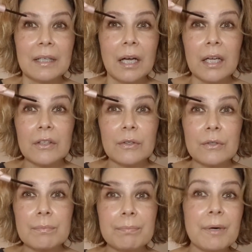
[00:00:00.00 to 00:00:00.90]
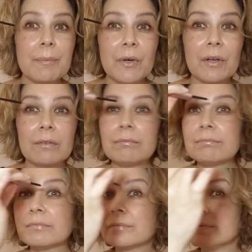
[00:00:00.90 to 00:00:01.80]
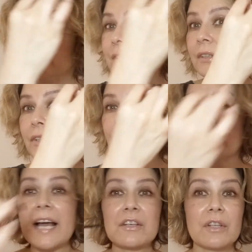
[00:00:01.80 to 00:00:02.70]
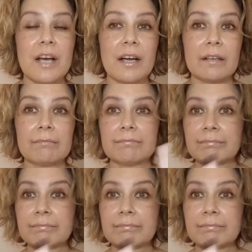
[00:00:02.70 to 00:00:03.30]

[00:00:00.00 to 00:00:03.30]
and you just pop it on your lash line.